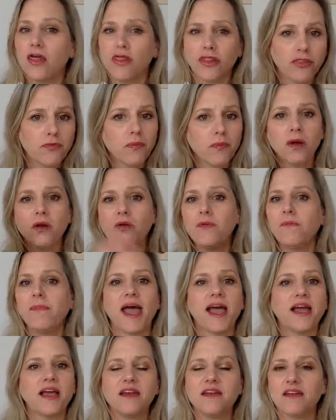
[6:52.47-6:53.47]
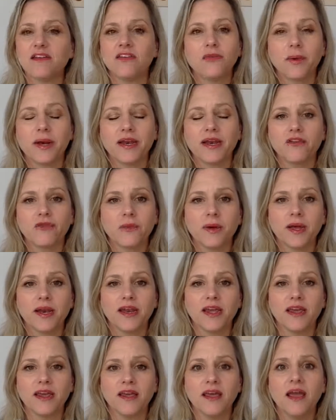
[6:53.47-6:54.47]
thrown back into
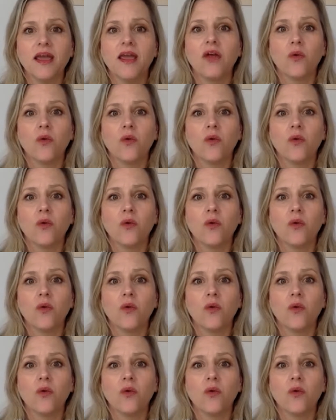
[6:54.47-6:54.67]
2020